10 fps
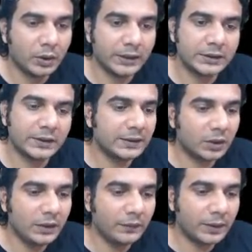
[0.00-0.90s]
Okay, so there's
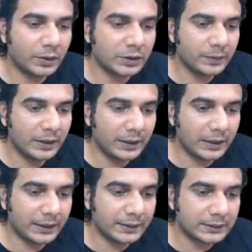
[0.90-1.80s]
only one possibility
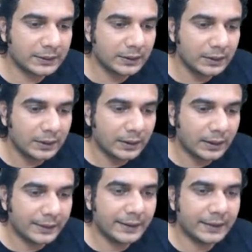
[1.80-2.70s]
like this,
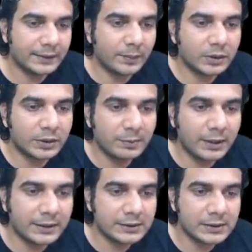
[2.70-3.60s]
and the other
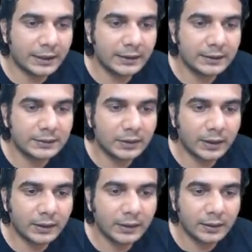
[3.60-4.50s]
possibility is like this.
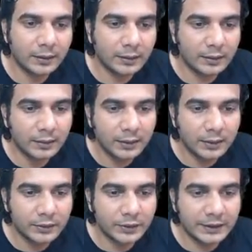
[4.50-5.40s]
Okay,
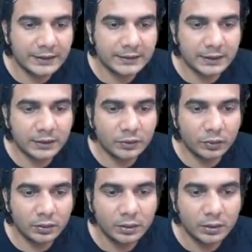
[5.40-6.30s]
so these are the
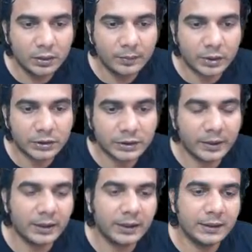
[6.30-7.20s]
two
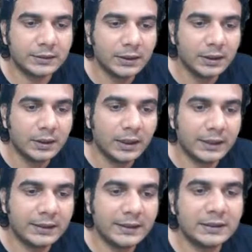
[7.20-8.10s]
possibilities,
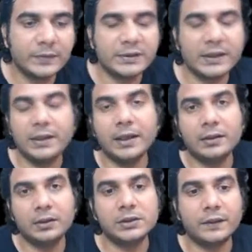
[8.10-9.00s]
and these are basically
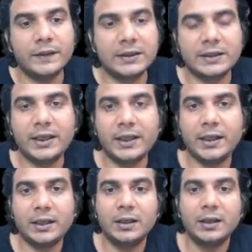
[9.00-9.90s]
diagonals of this
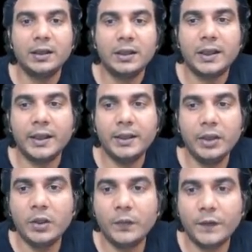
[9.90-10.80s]
rectangle, and you
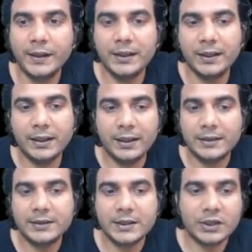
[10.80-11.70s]
need to find the
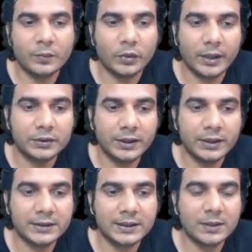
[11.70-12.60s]
intersection point. So
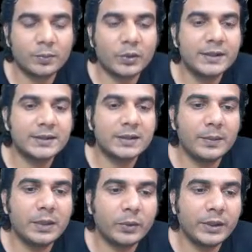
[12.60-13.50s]
intersection point is the
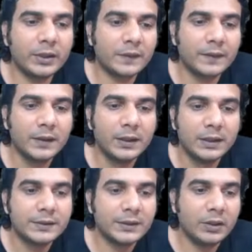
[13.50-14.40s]
midpoint of
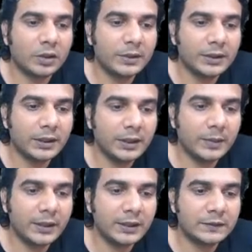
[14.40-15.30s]
0 comma 3 and
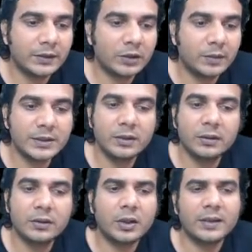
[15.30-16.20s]
-1 comma
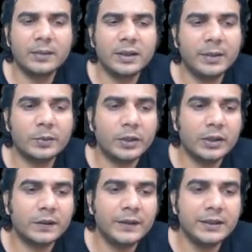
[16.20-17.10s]
0, or the midpoint
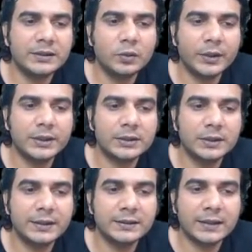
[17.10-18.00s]
of these 2 points,
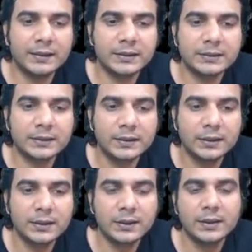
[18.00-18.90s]
this and this.
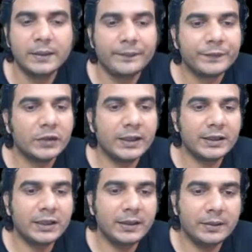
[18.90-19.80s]
So
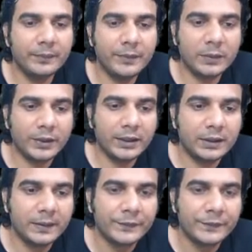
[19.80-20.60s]
take the midpoint.